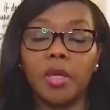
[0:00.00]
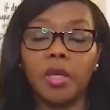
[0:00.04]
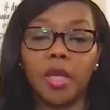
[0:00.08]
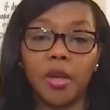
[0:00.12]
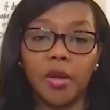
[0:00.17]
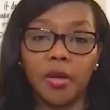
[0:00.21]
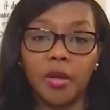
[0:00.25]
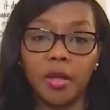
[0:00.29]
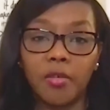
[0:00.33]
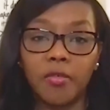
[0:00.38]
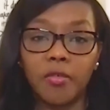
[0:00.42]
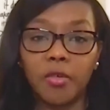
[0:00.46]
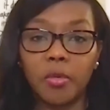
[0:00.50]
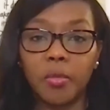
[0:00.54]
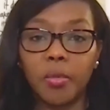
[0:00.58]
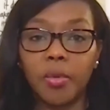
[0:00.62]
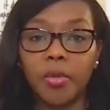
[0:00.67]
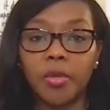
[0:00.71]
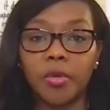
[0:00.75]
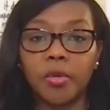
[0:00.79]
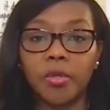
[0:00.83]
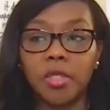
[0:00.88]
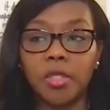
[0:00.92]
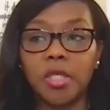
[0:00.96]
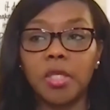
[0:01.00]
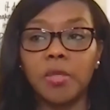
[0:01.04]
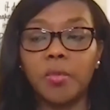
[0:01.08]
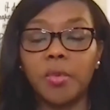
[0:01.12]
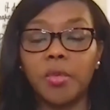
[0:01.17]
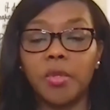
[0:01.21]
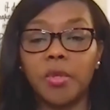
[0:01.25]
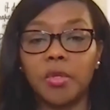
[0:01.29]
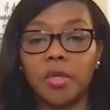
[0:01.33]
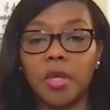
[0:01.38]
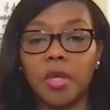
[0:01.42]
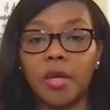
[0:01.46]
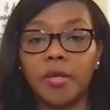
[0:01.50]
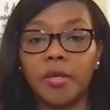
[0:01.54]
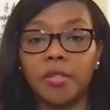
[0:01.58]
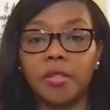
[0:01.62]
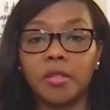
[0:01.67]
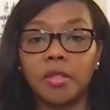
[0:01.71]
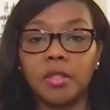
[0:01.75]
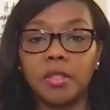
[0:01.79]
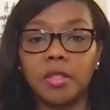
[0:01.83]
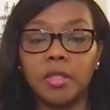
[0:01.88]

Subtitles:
caregiver, with your team, with your doctor,